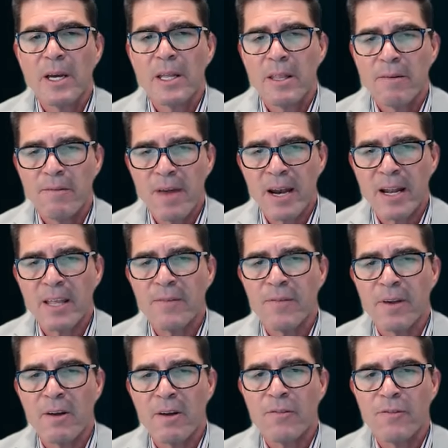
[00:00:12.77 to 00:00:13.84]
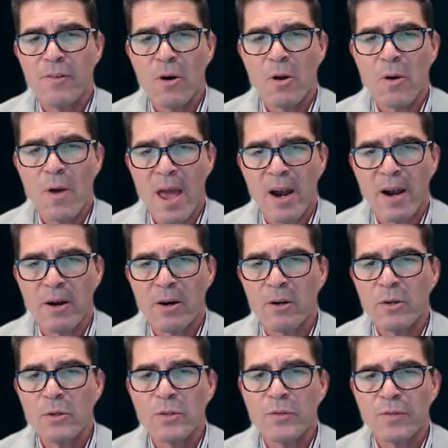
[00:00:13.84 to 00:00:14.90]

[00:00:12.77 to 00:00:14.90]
the Vanity Fair photo editor whose